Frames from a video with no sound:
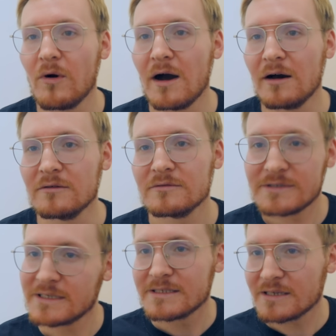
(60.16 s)
while
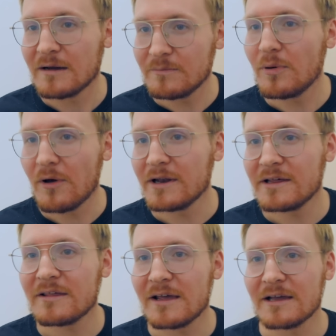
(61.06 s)
since I put
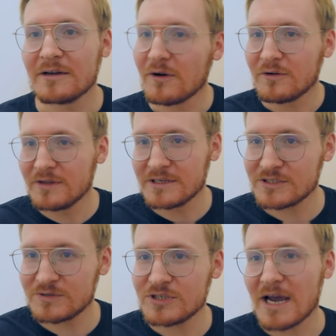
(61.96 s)
anything on
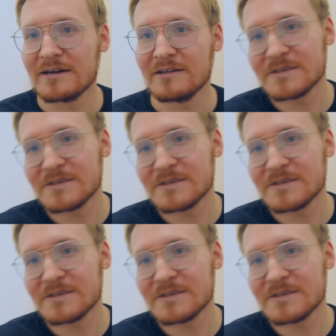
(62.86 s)
this channel.